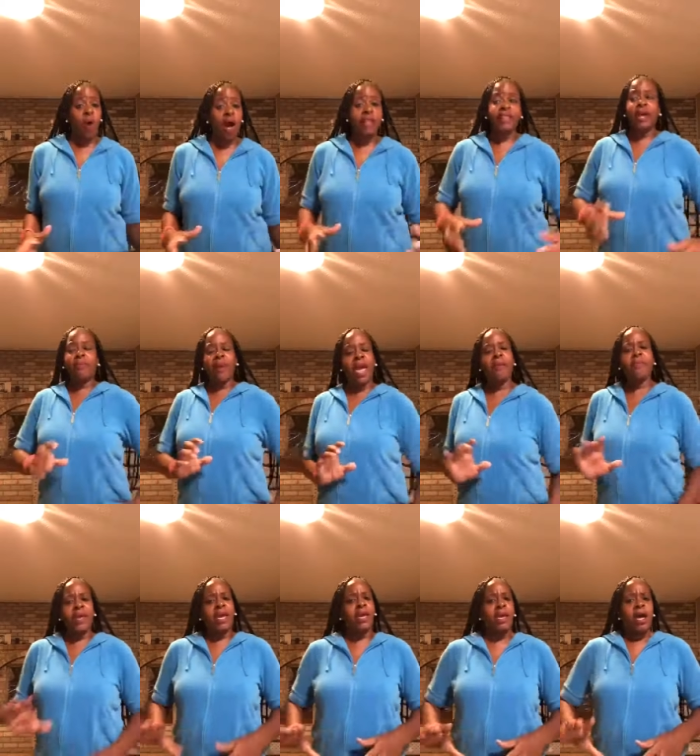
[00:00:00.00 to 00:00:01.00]
one that may
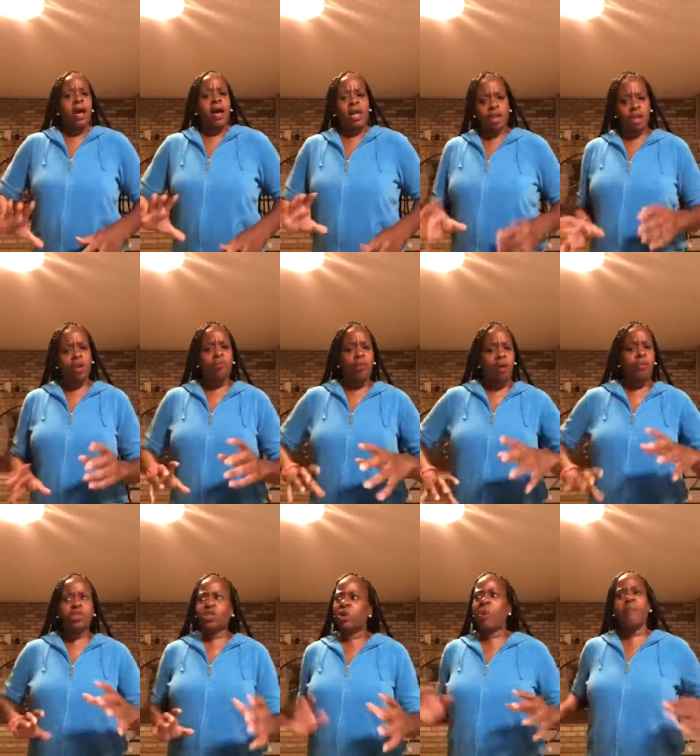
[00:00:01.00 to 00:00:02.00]
be a little more
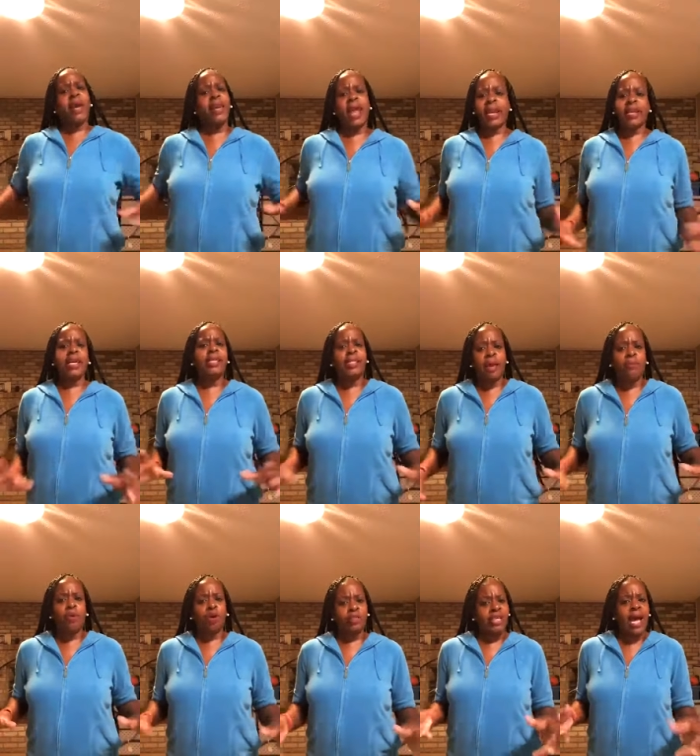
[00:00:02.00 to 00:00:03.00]
mature, may not need that
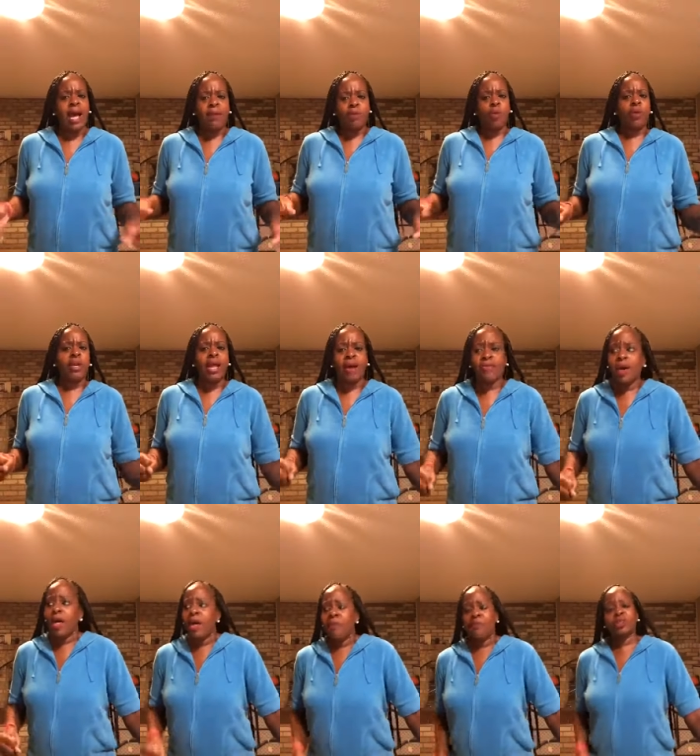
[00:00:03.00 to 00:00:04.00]
more time or whatever,
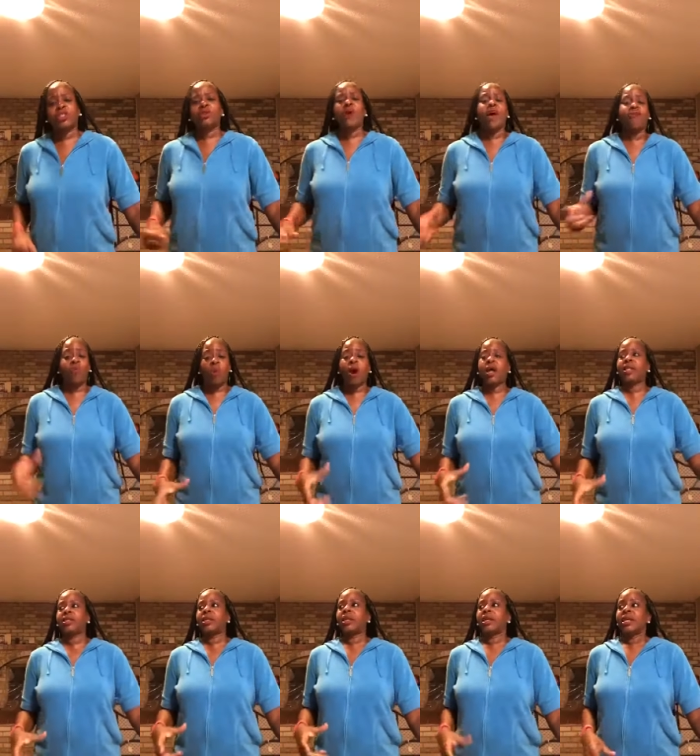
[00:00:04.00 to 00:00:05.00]
but you have
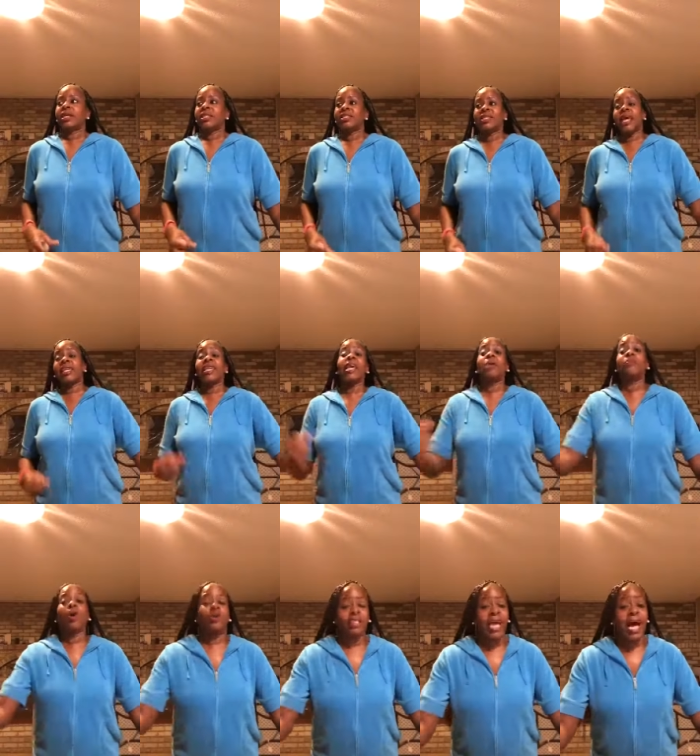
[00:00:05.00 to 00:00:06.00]
one that need
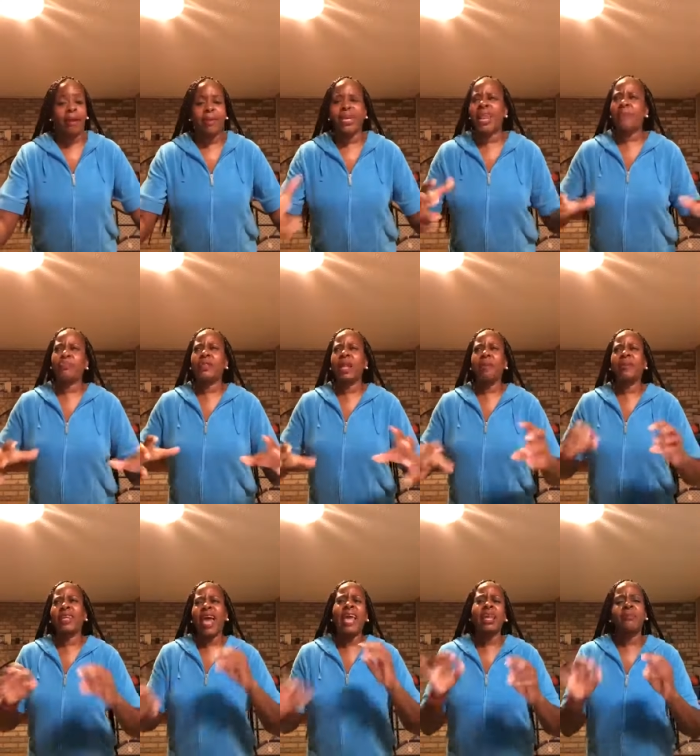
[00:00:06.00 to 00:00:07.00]
more time. And not, not,
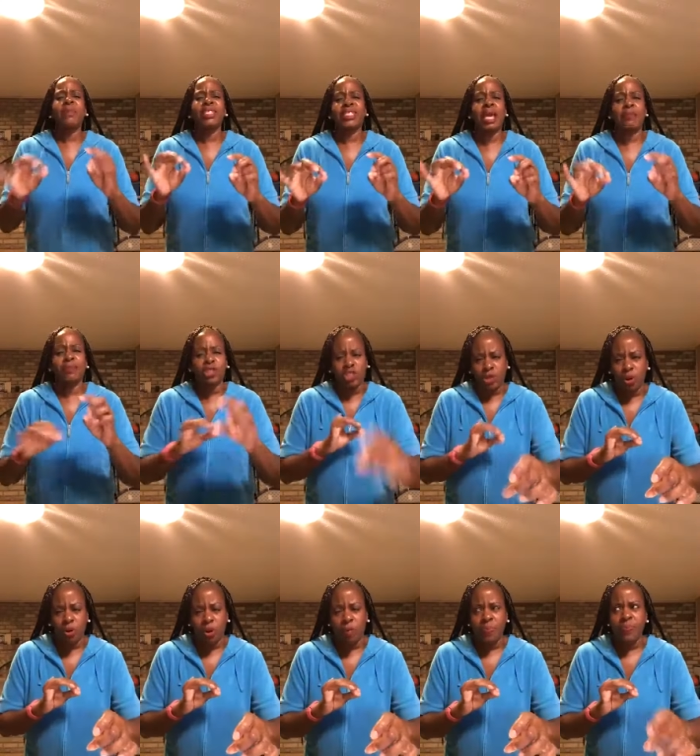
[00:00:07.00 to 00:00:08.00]
not let me say
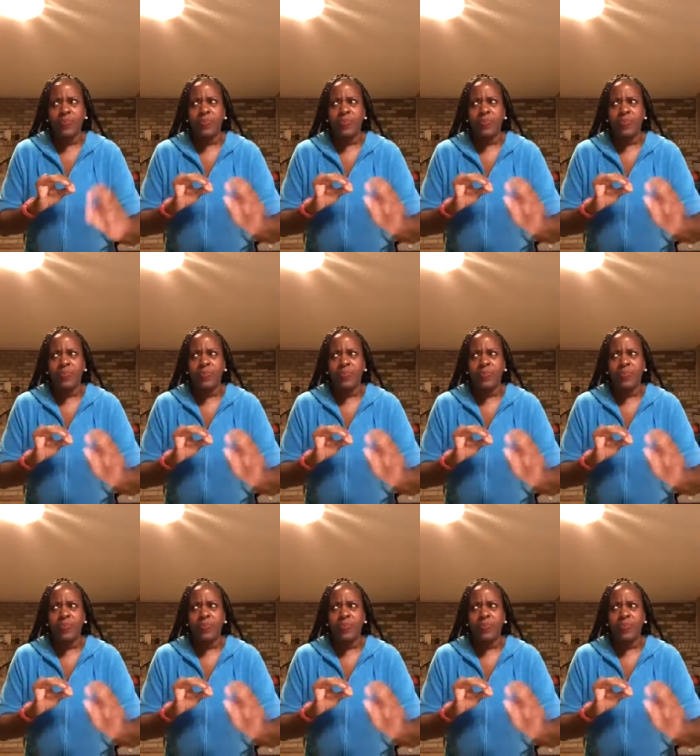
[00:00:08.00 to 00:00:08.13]
mature.